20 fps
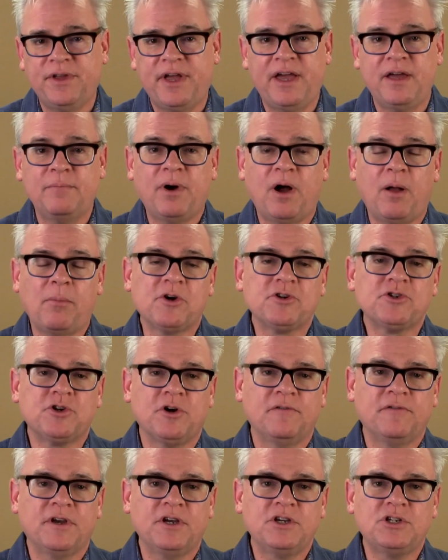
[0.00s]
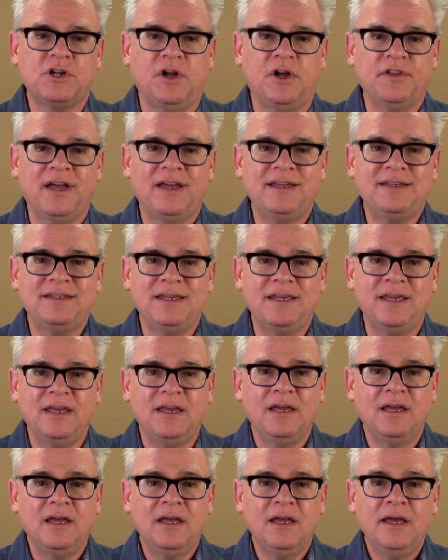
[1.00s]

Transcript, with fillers: Day and publisher of Gestalt IT.